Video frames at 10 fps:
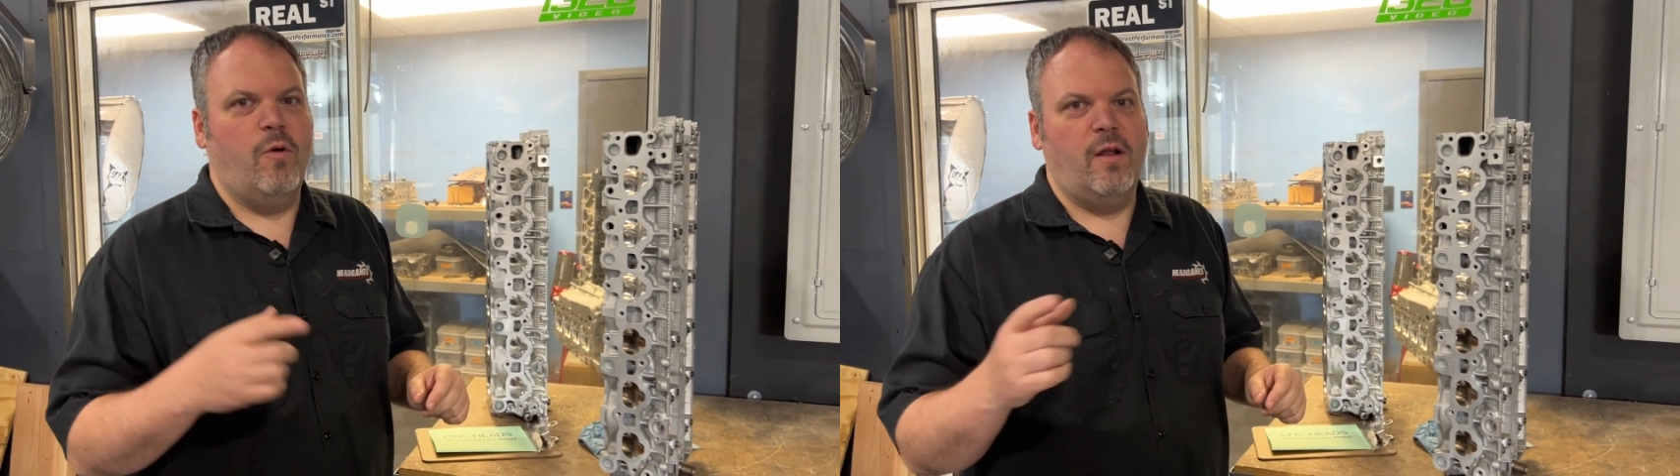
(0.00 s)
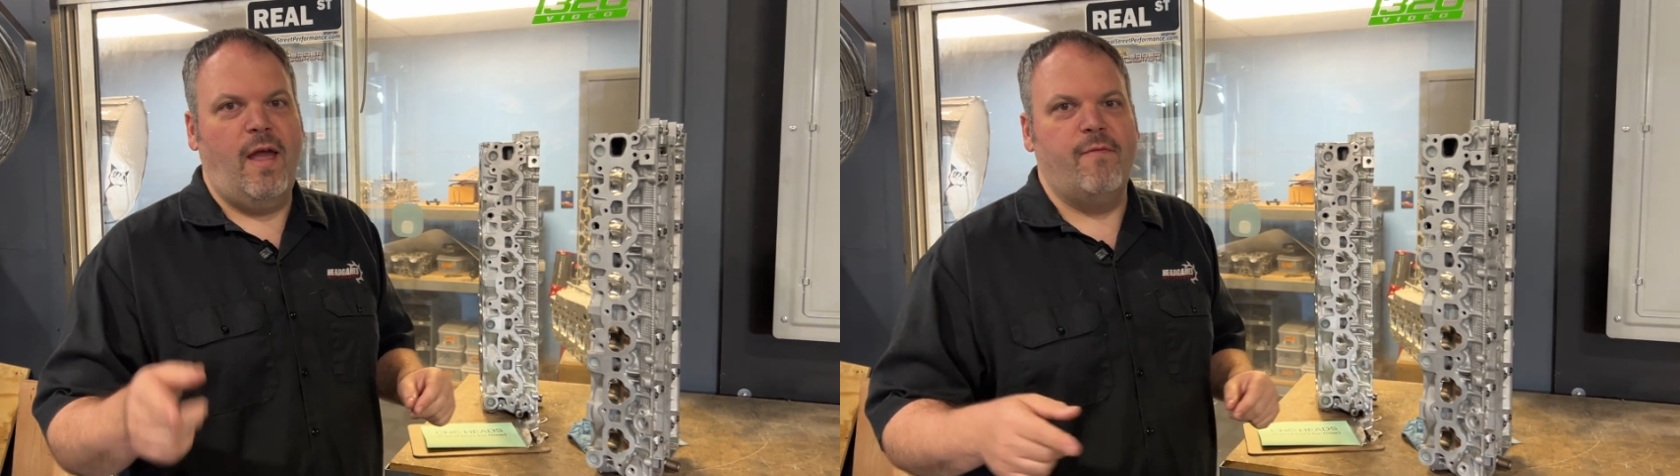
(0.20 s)

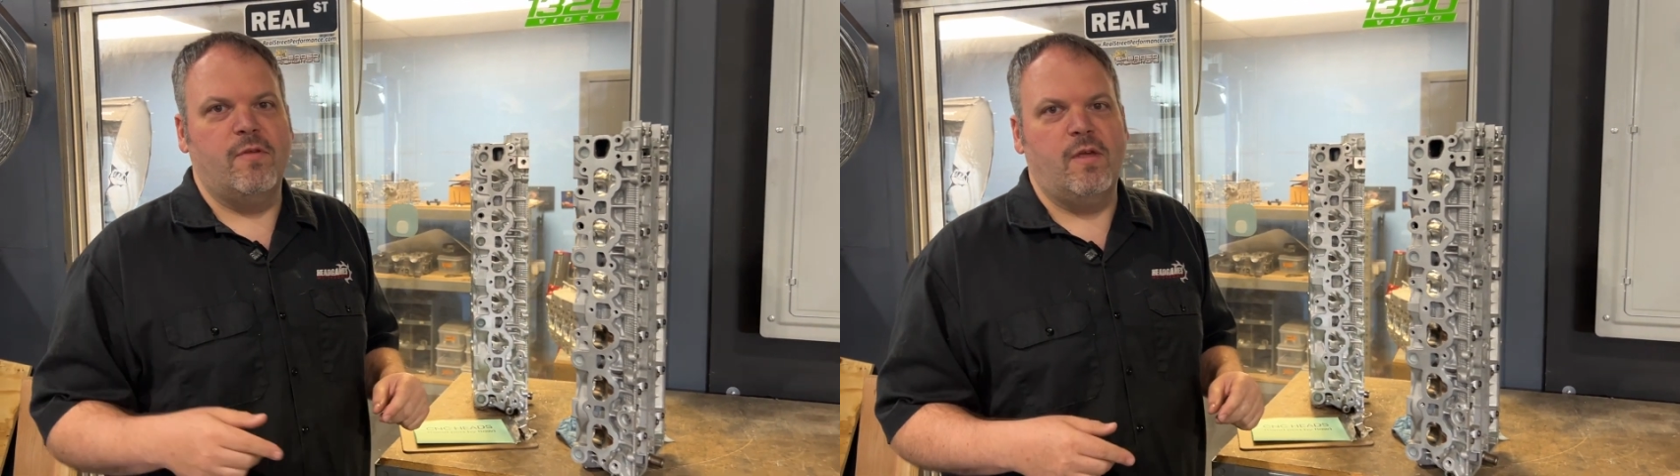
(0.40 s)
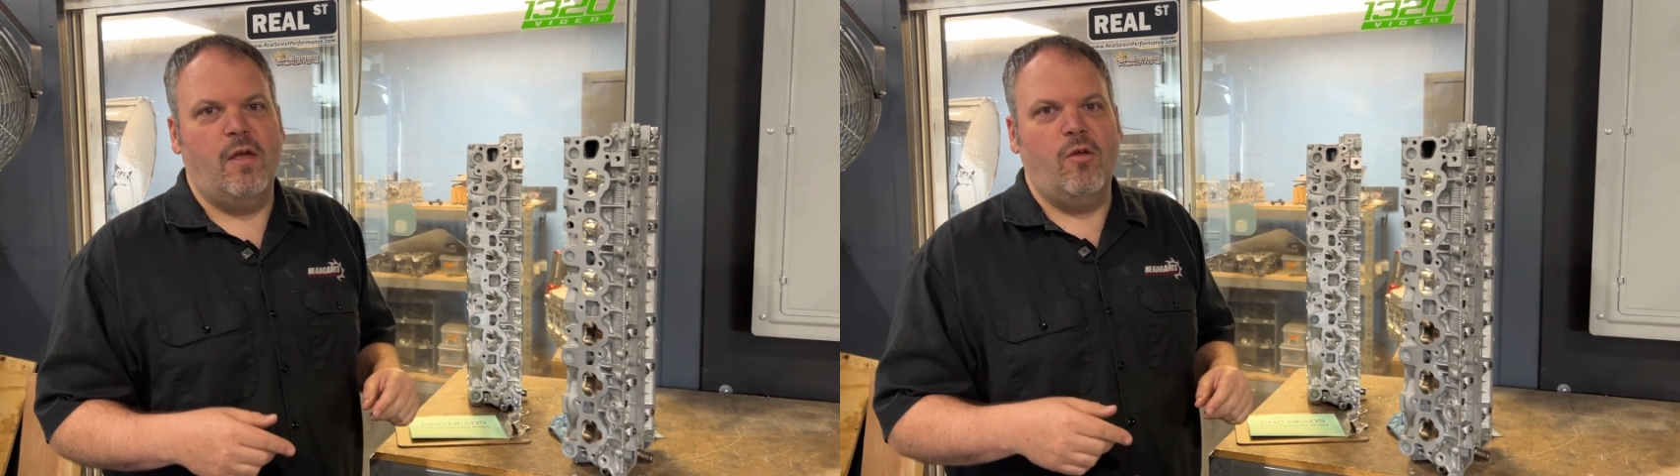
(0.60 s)
we're going to have a
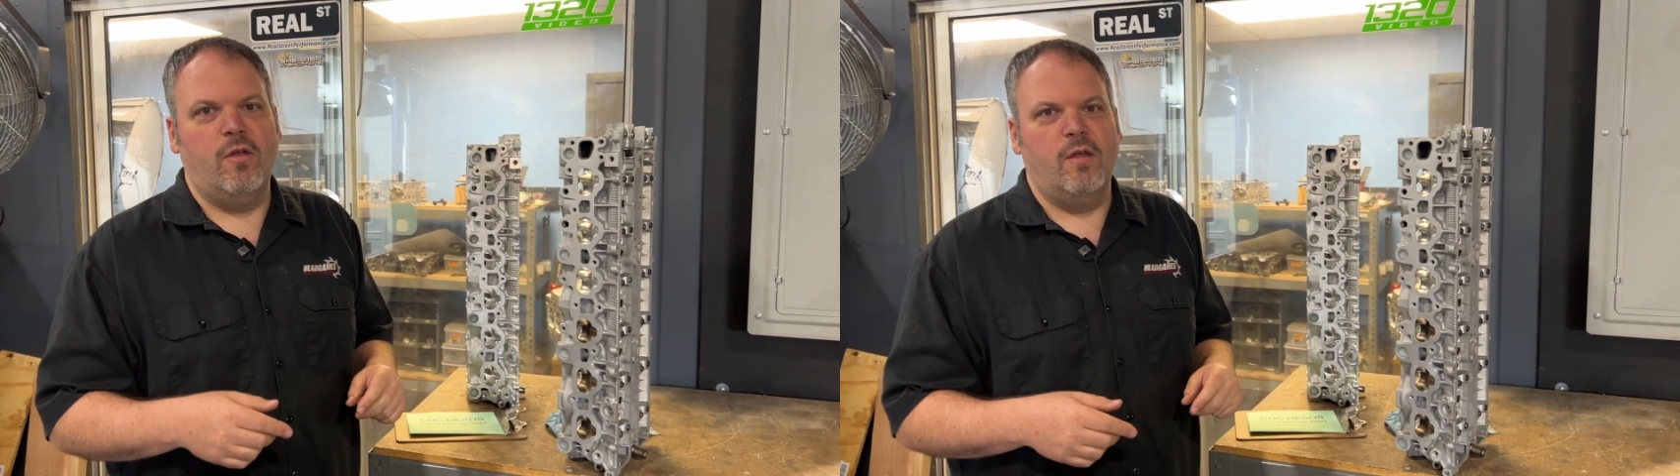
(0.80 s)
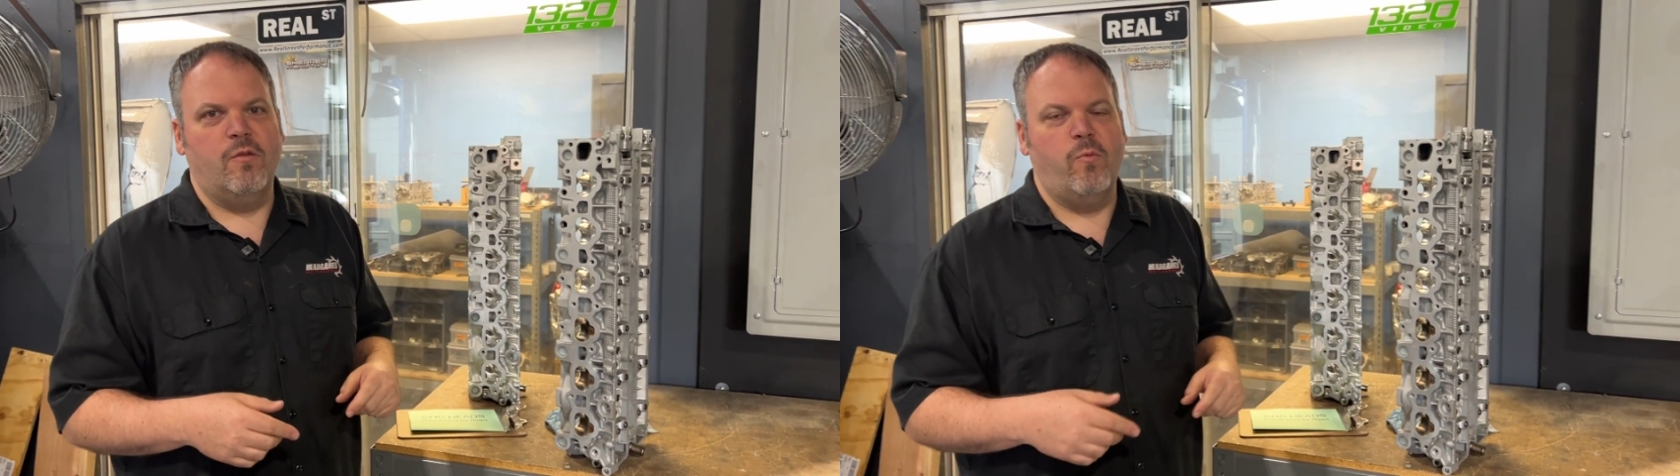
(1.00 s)
sale on it as